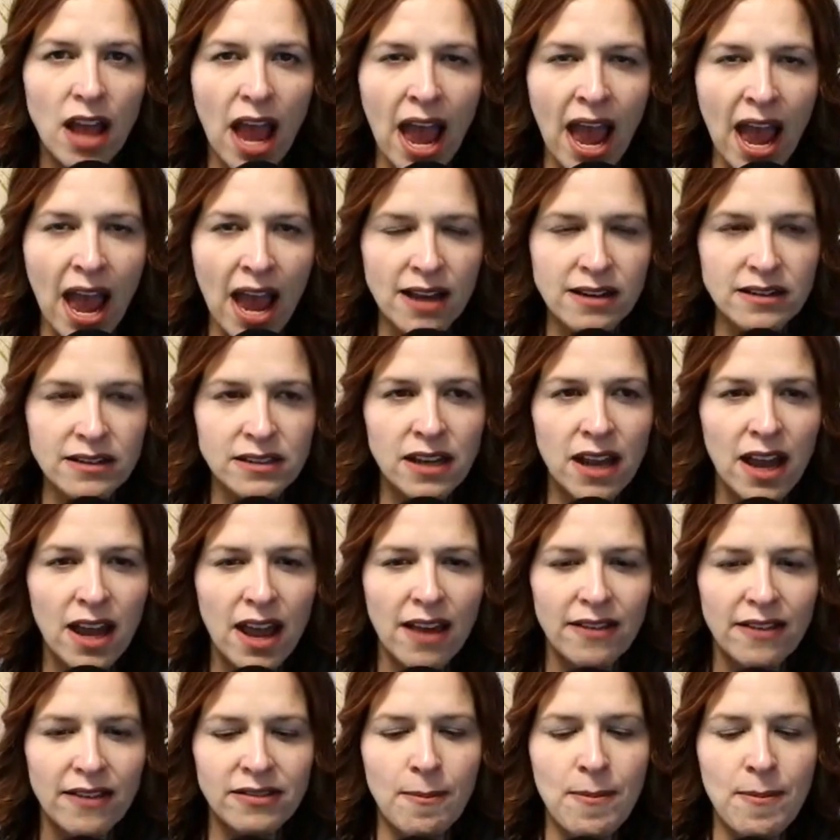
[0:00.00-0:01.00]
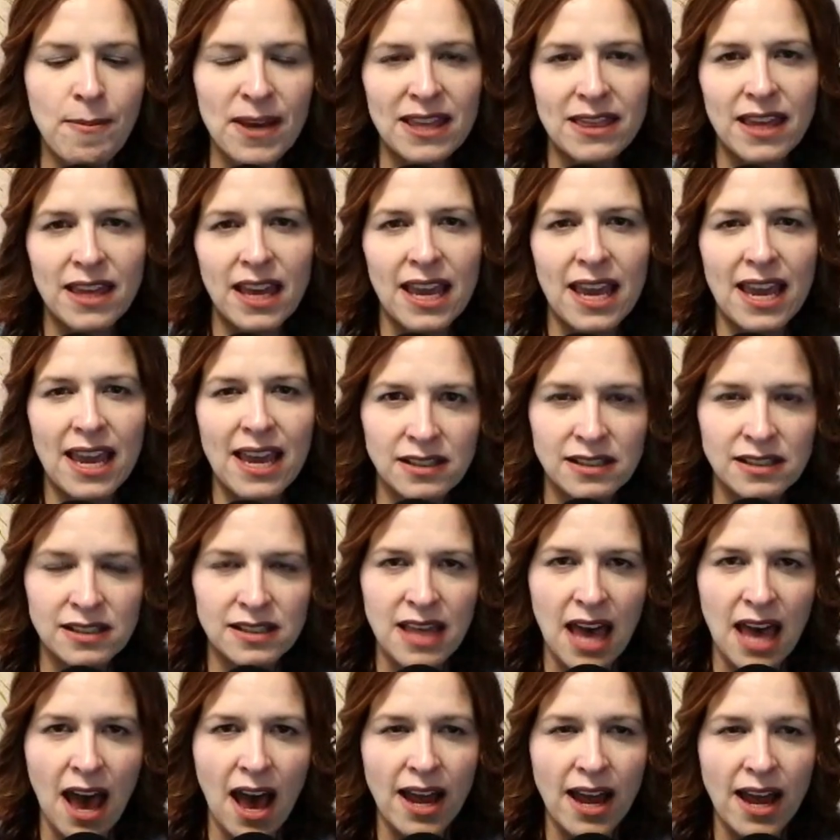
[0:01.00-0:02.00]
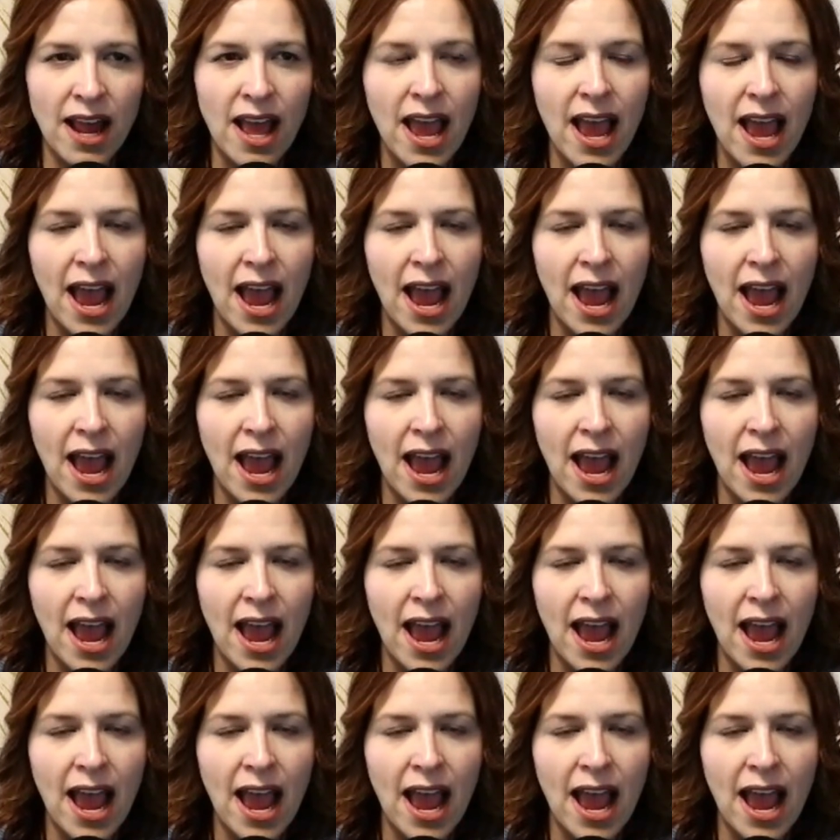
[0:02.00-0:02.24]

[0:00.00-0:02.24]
And the big thing is that